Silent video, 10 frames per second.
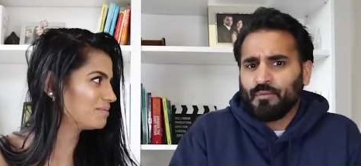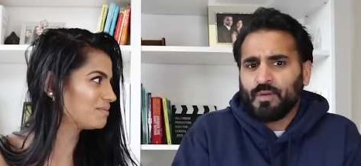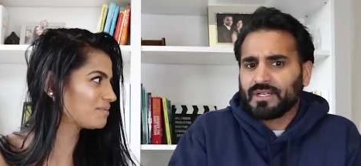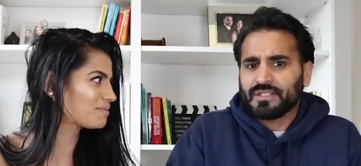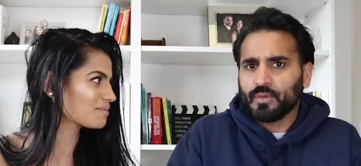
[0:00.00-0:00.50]

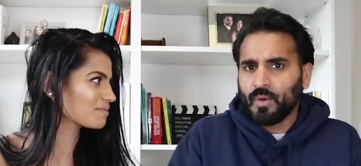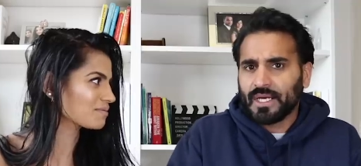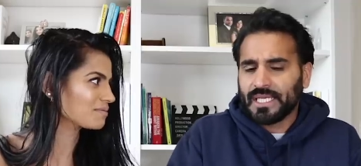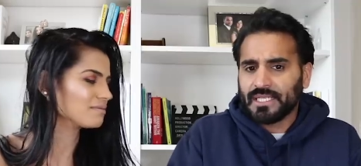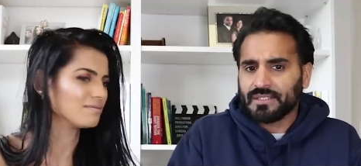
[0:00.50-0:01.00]
Speaker 1: everyone could do
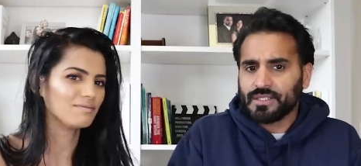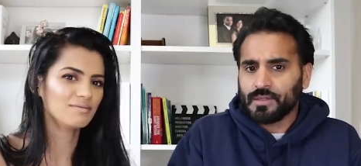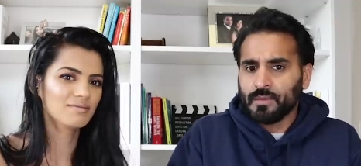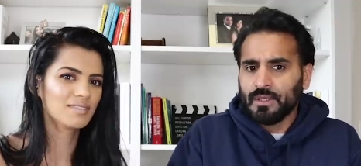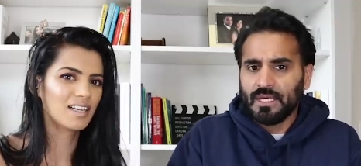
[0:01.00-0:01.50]
what he can
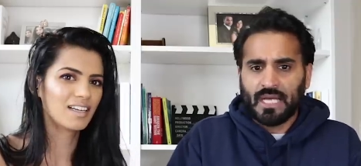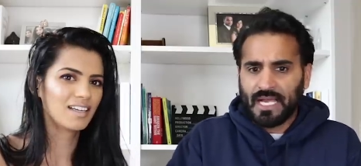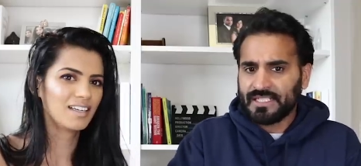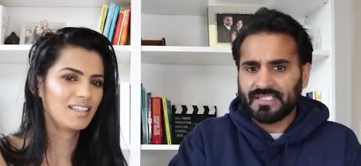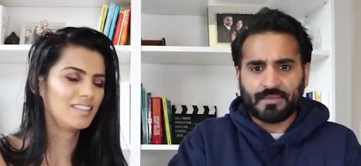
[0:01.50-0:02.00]
do
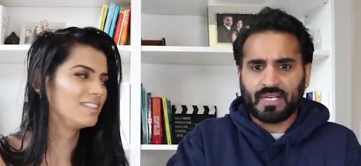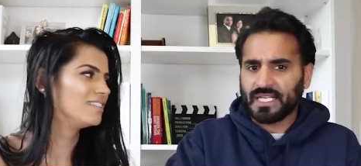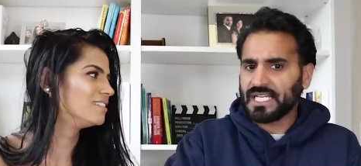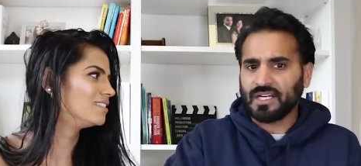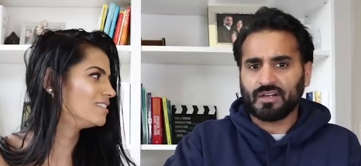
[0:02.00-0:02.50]
and it seemed
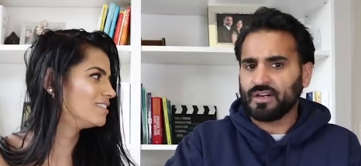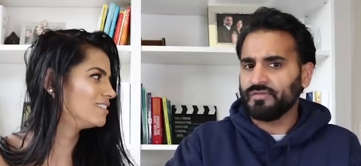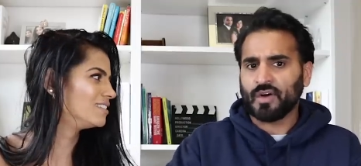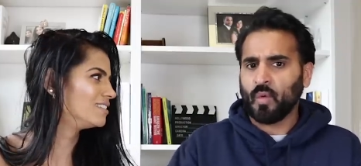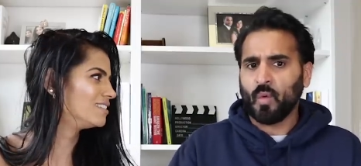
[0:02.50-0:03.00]
like he could
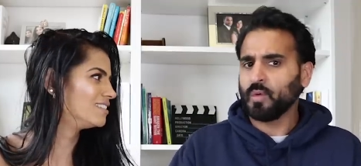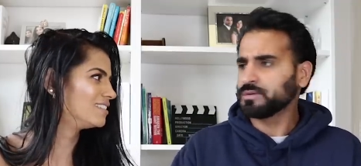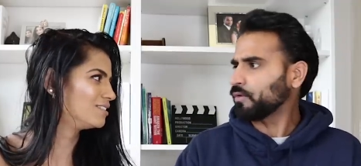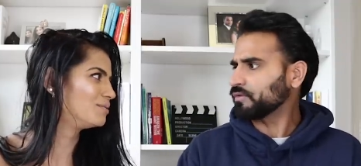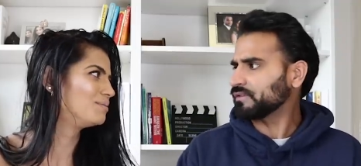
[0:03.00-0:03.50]
cover all
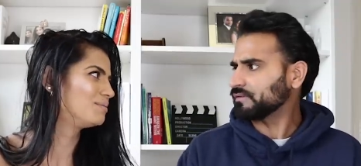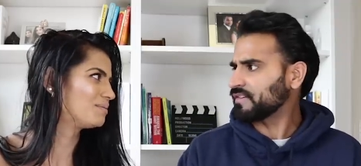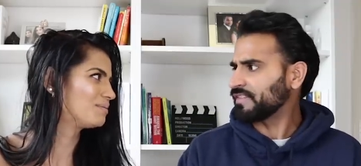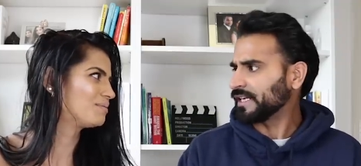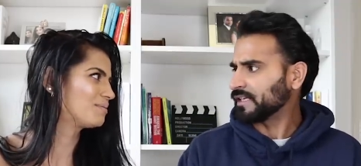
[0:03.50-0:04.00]
those
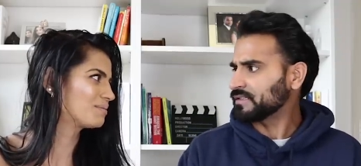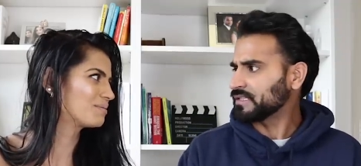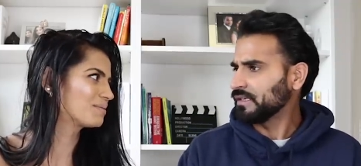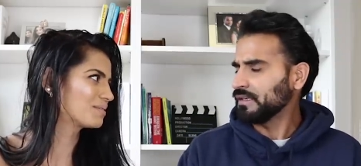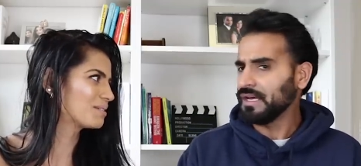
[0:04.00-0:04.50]

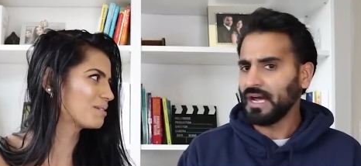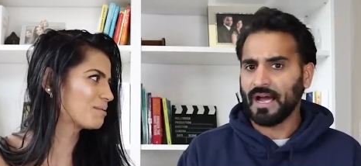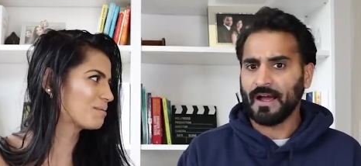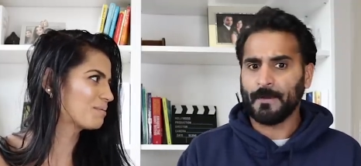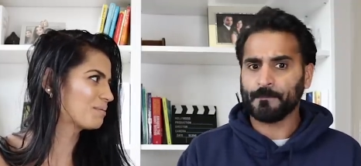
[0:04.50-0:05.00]
things
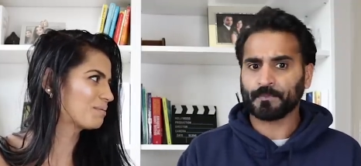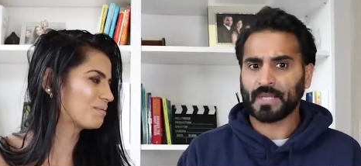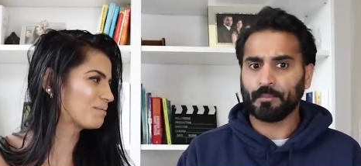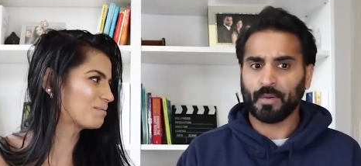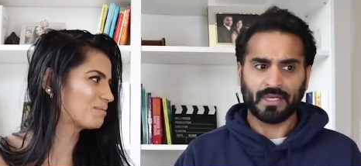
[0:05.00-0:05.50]
um,
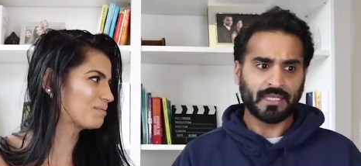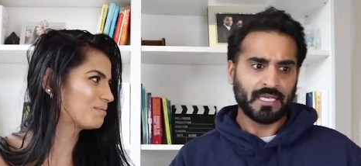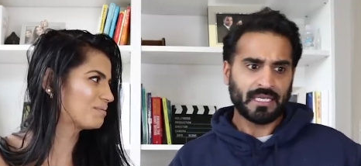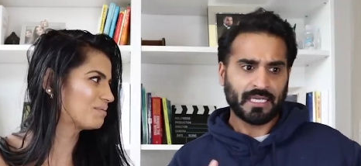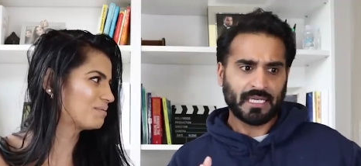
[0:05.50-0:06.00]
but
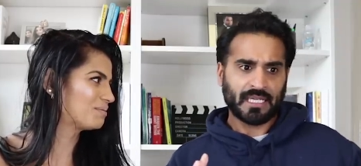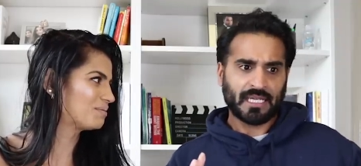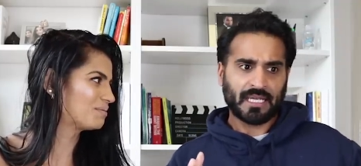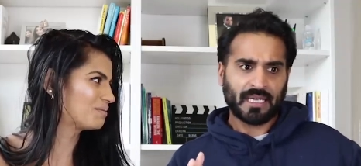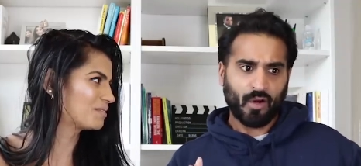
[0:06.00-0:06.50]

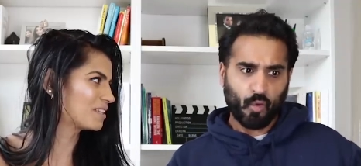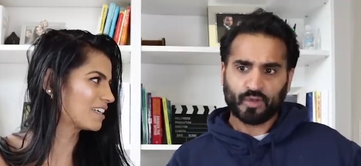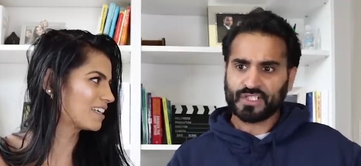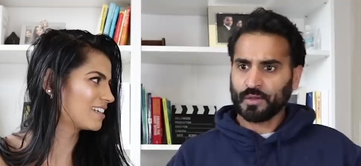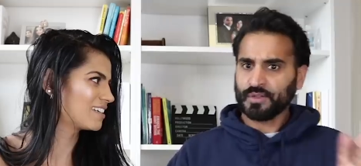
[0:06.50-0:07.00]

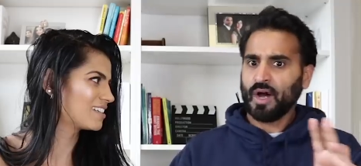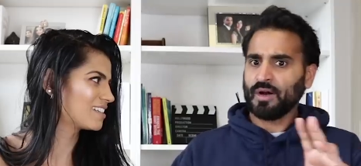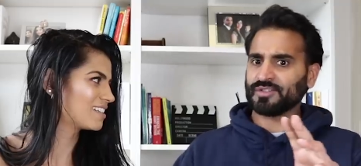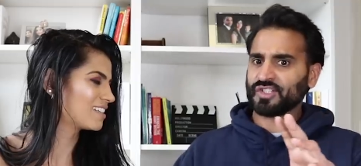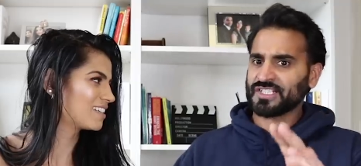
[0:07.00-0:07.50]
also
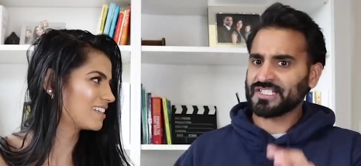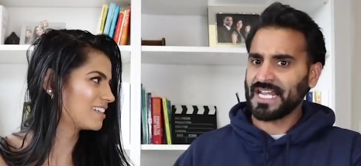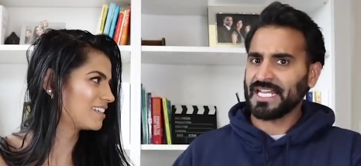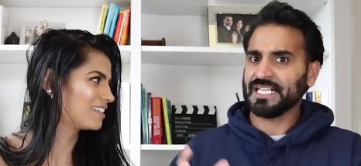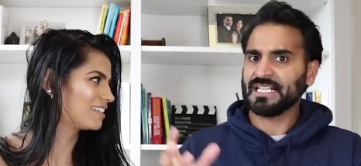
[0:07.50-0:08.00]
not just
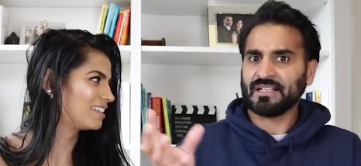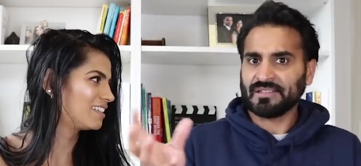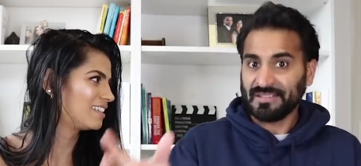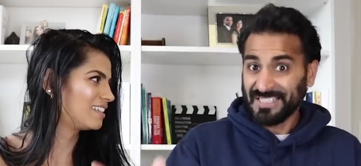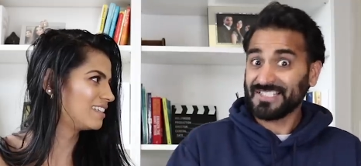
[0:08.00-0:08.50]
saying
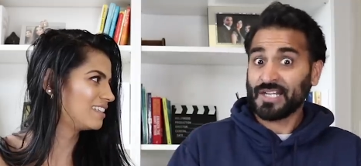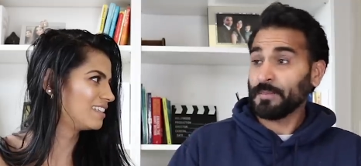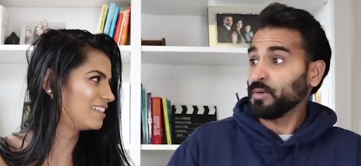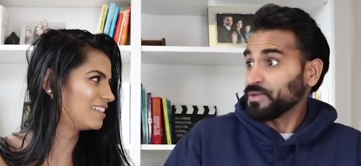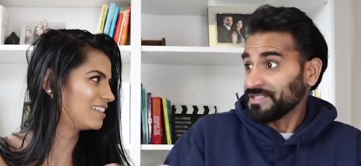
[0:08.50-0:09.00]
this
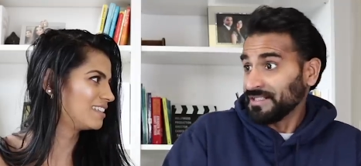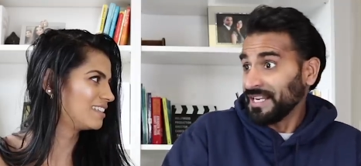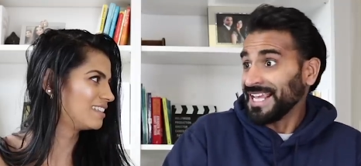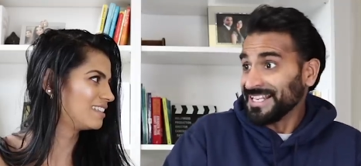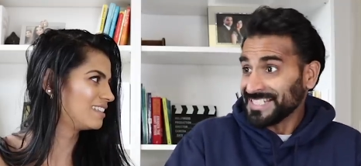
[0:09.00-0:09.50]
time it wasn't
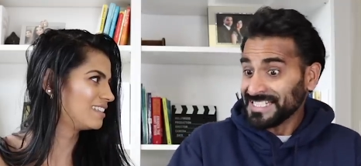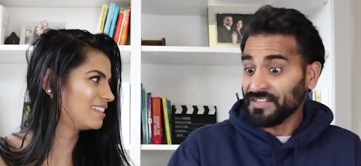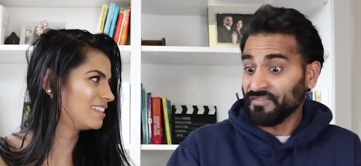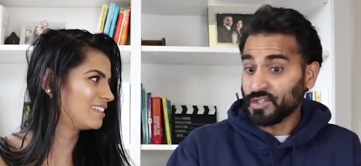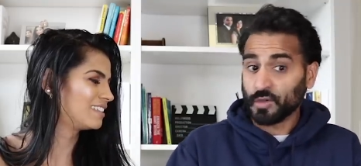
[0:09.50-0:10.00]
against
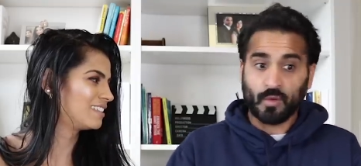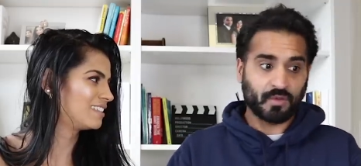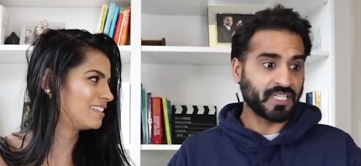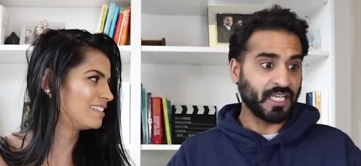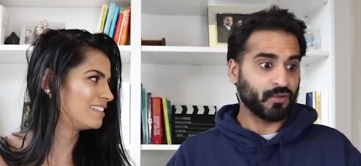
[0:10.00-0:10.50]

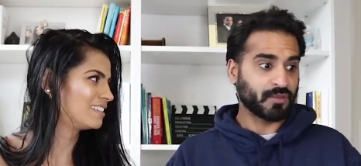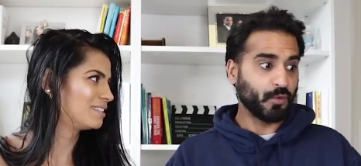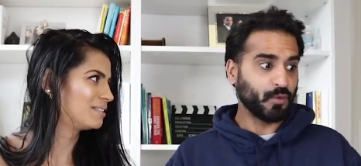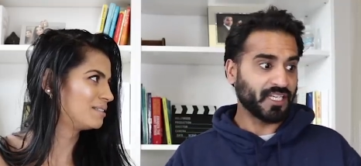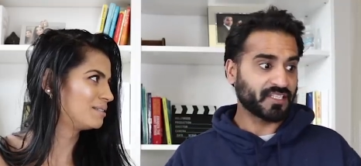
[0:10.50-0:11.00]
individuals it was
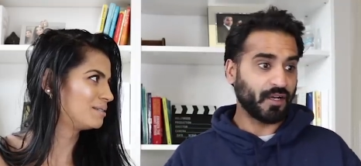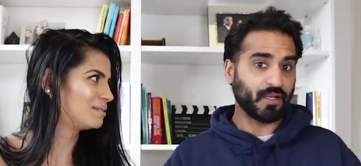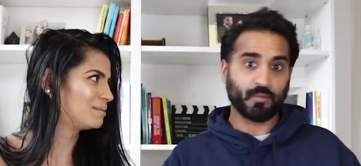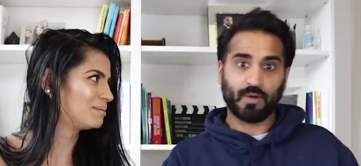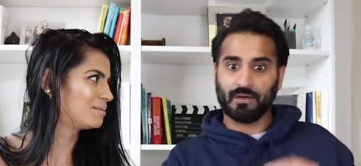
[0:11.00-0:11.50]
more or less
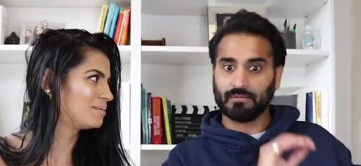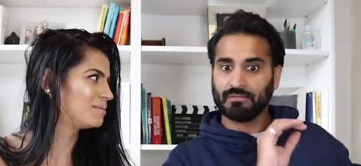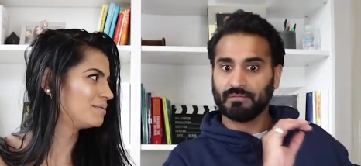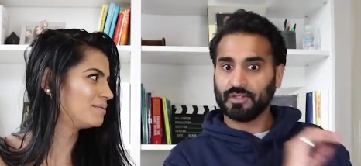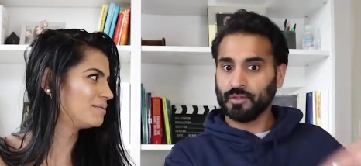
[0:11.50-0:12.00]
going
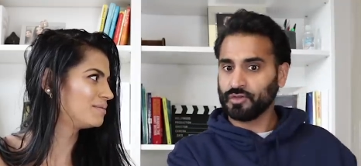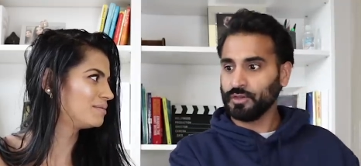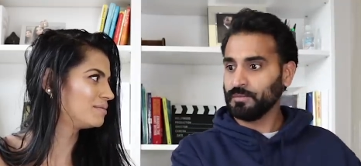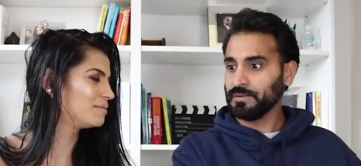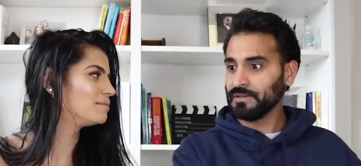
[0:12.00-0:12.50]
well
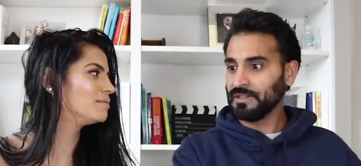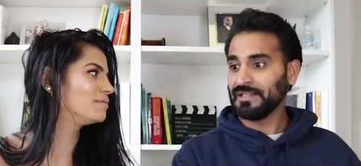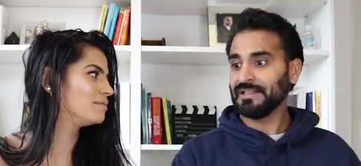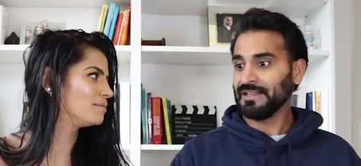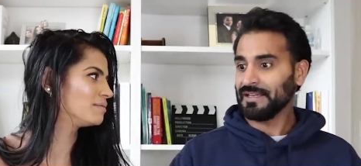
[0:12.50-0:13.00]
youtube
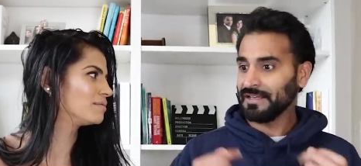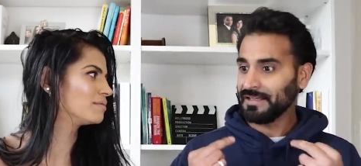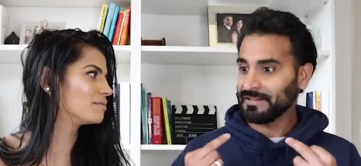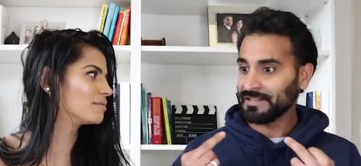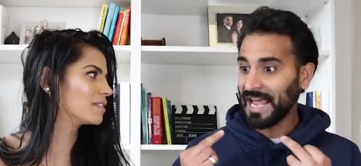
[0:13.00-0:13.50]
mm
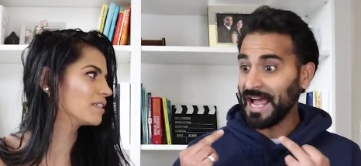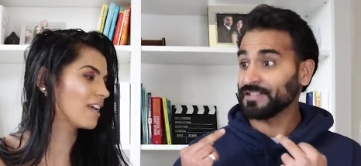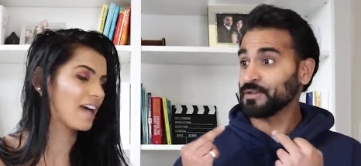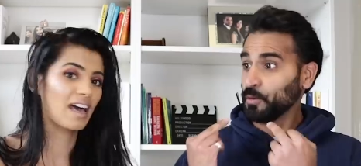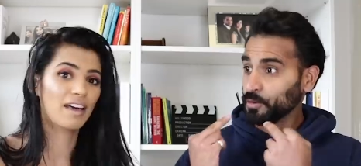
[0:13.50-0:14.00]

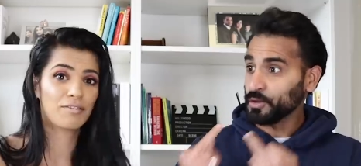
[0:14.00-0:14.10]
and to all